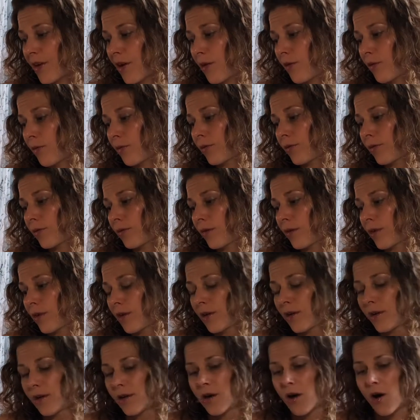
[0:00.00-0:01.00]
out,
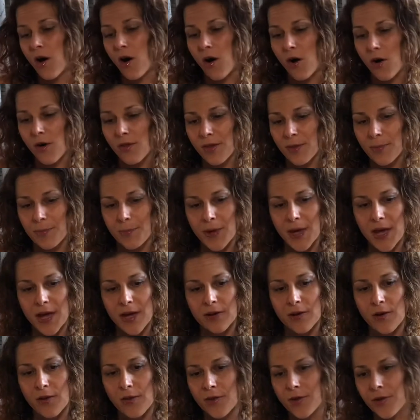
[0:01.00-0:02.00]
all the
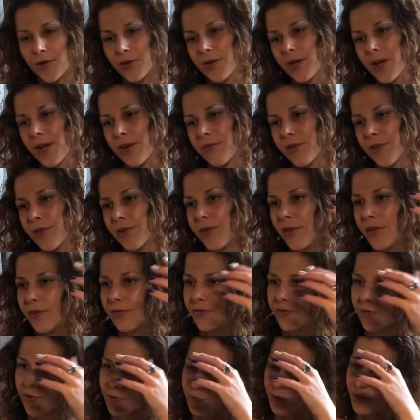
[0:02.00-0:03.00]
pain, all the hurt, everything
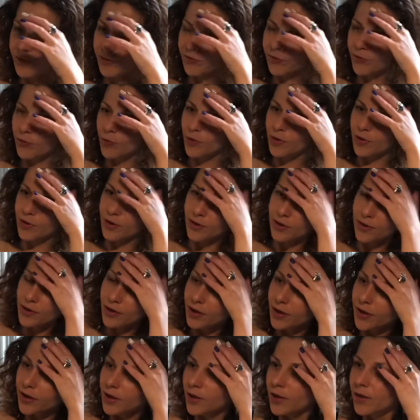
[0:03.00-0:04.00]
from before,
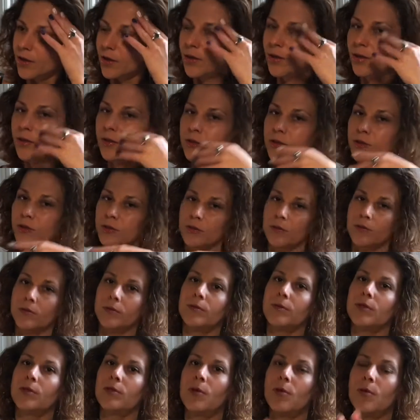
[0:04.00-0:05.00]

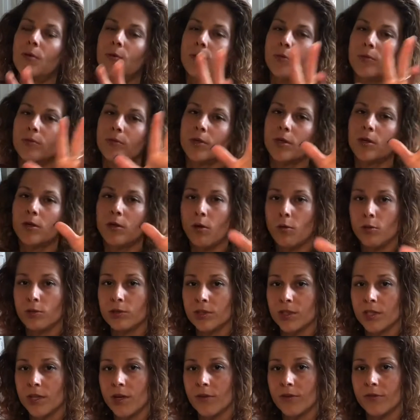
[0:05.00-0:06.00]
you know, the
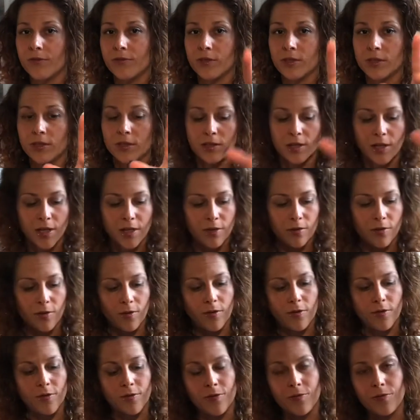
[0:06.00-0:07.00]
closing out of this
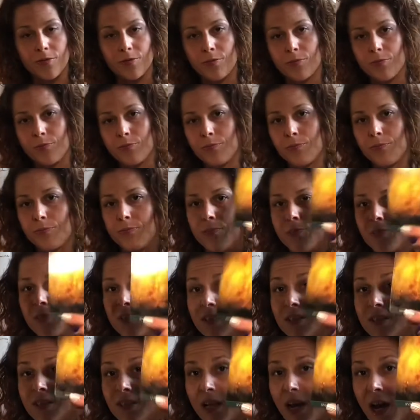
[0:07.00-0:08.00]
cycle,
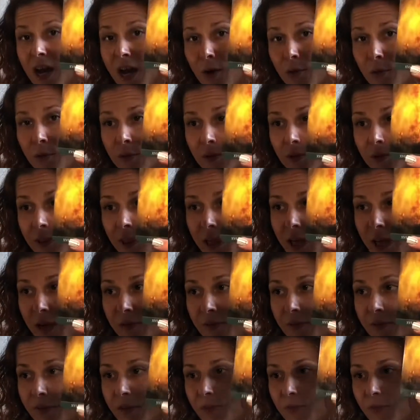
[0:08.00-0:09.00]
this tower, like
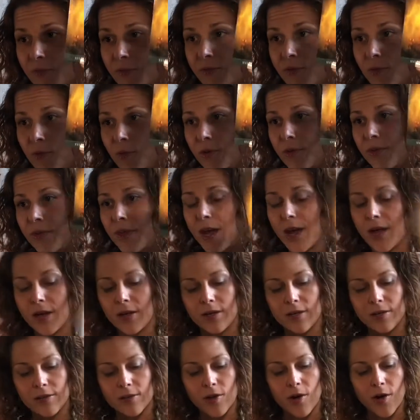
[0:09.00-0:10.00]
everything before that,
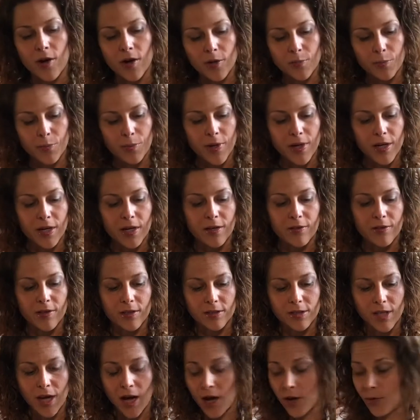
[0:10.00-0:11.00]
the heartbreak and the
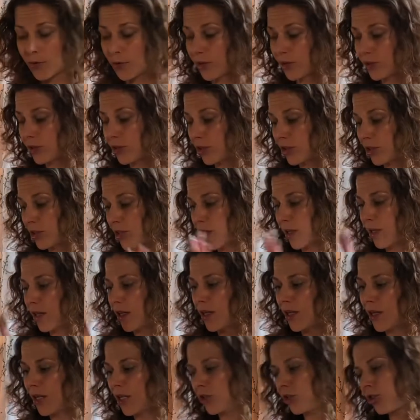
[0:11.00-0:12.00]
tower. It's just like,
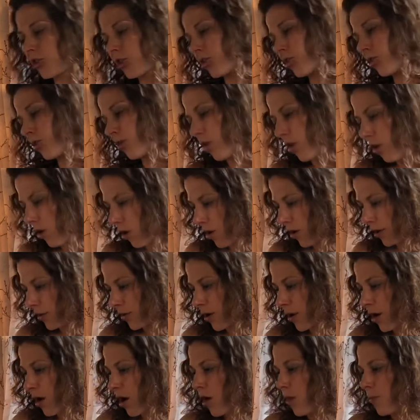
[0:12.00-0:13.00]
it's just gone.
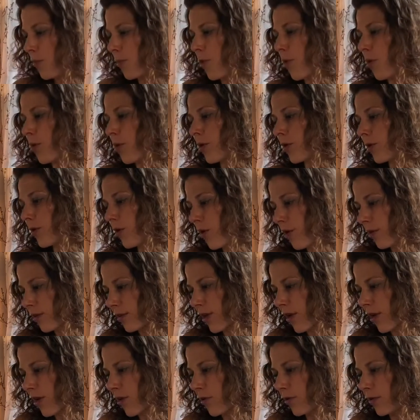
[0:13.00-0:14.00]
Pour it all
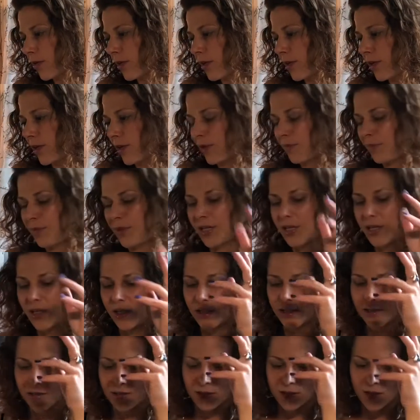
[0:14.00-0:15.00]
out,
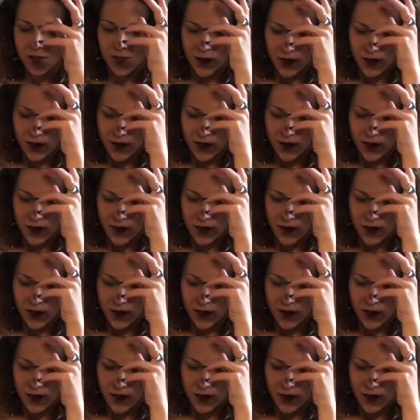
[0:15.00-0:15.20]
because